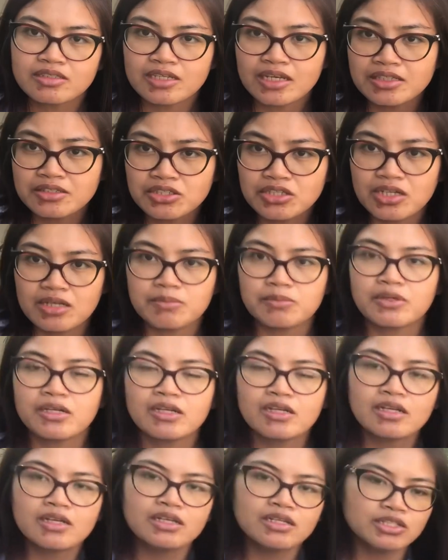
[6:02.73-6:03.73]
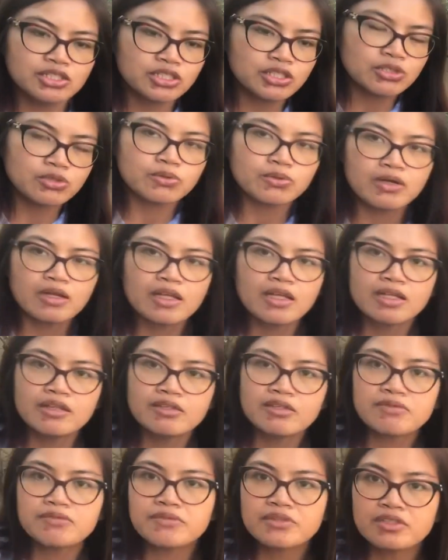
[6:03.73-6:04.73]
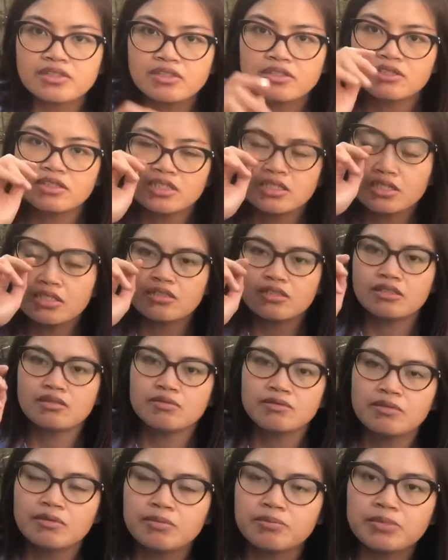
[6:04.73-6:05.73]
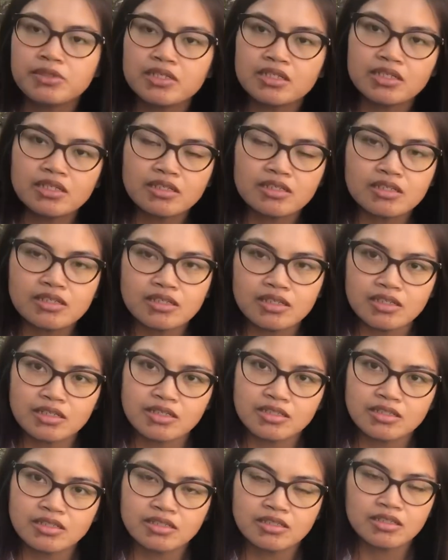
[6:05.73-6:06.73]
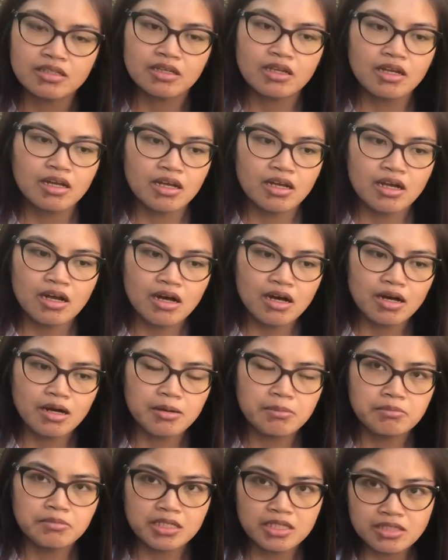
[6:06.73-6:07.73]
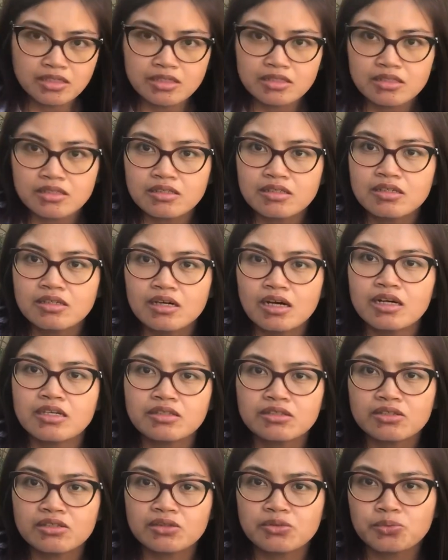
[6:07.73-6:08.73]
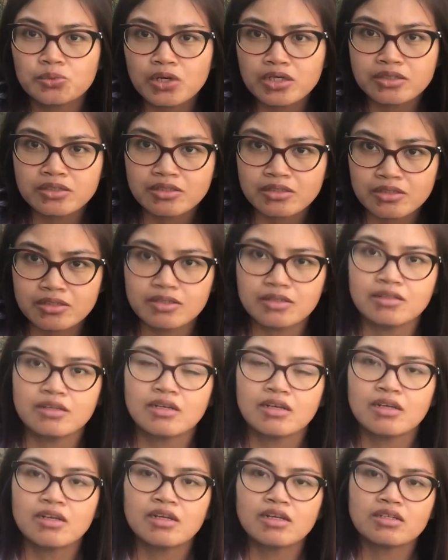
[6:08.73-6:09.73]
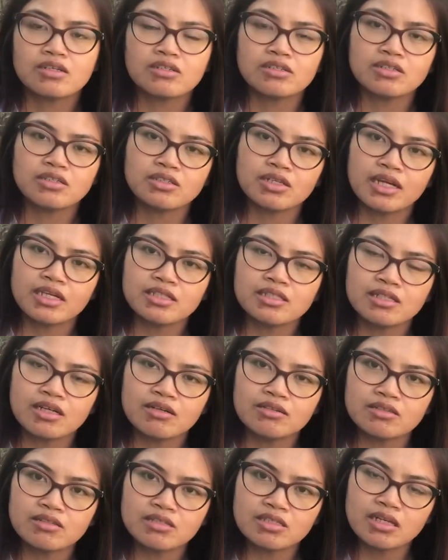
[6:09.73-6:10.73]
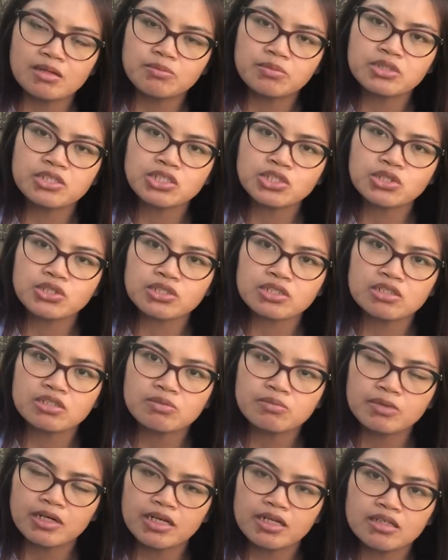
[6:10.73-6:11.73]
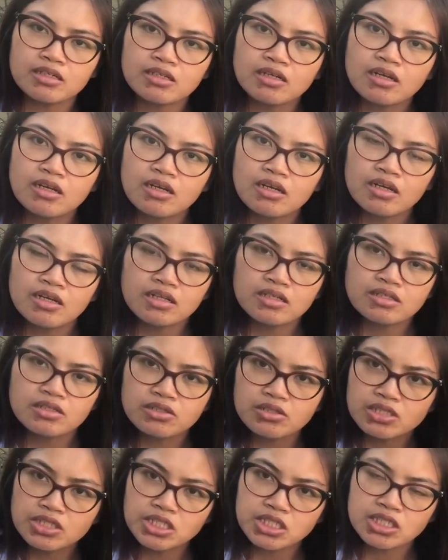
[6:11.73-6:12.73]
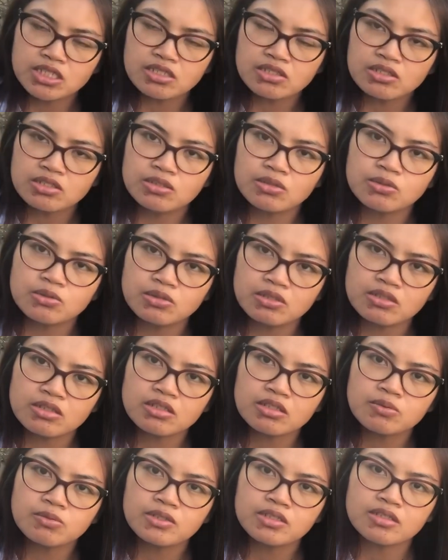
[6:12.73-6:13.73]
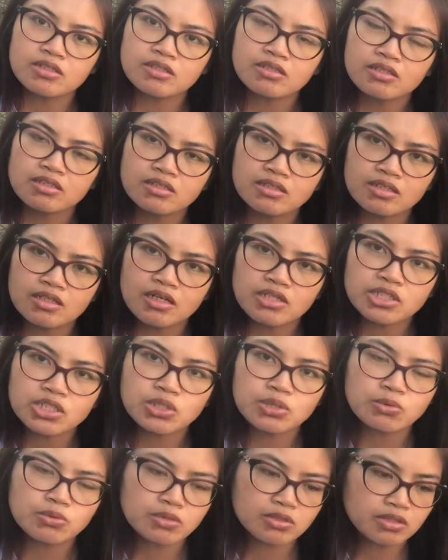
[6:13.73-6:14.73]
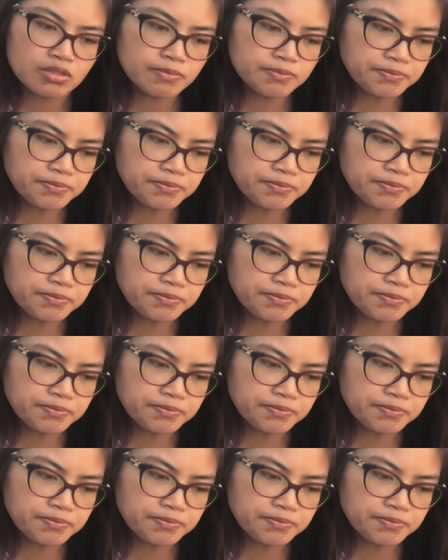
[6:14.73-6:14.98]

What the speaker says: can drop. So the first reason being is it underwatered? Because right now the temperature in Dubai is reaching to 31 degrees Celsius.